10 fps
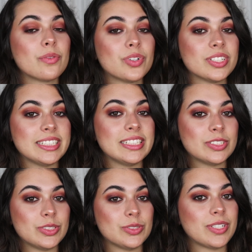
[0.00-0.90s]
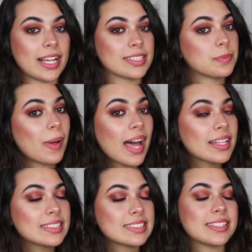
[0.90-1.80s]
for these 2 next
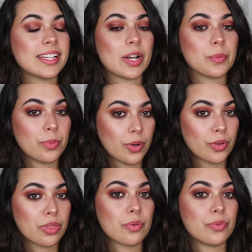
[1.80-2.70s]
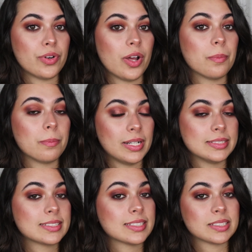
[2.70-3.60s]
palettes, they are both from
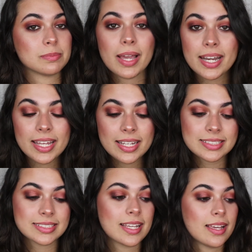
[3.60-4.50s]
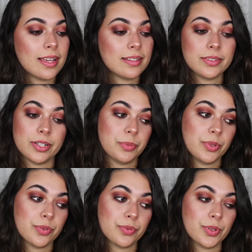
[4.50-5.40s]
Mount Cosmetics. They're
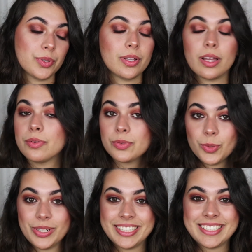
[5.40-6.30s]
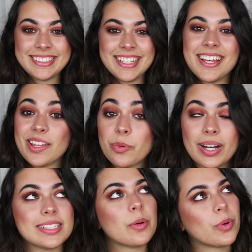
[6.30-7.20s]
beautiful, of course,
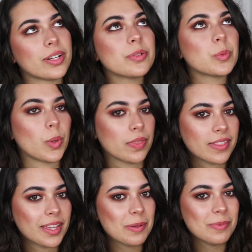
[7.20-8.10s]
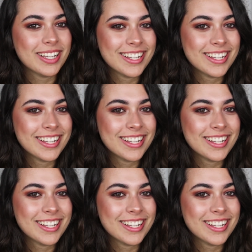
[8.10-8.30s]
otherwise I wouldn't want them.